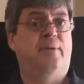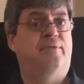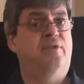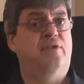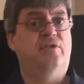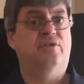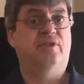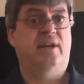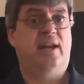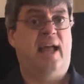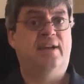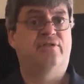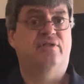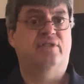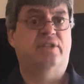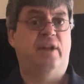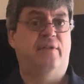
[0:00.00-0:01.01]
if you're using an
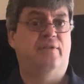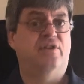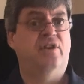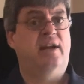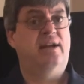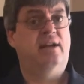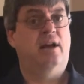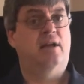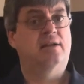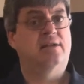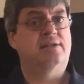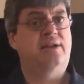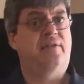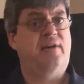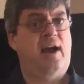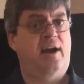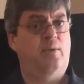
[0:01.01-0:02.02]
extra stiff and you're hitting a
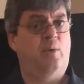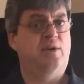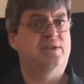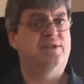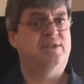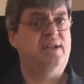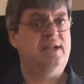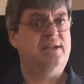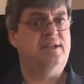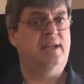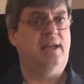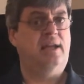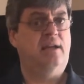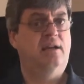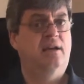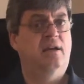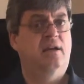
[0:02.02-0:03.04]
7-iron
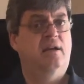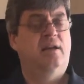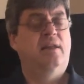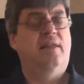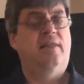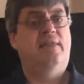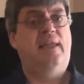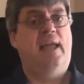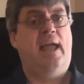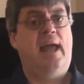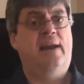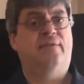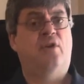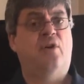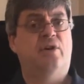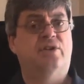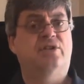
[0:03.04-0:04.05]
160, then of
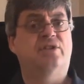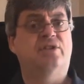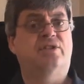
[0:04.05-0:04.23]
course